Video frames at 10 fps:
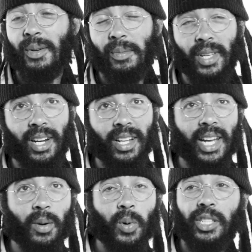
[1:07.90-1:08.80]
up there,
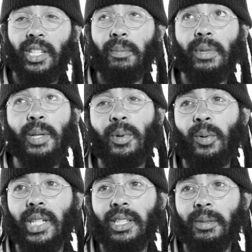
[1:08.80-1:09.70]
like watching people
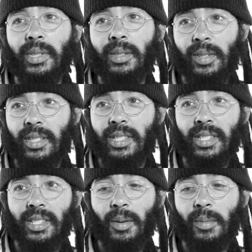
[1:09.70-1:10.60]
watch me
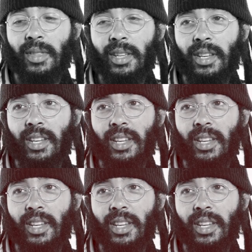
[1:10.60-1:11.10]
was something.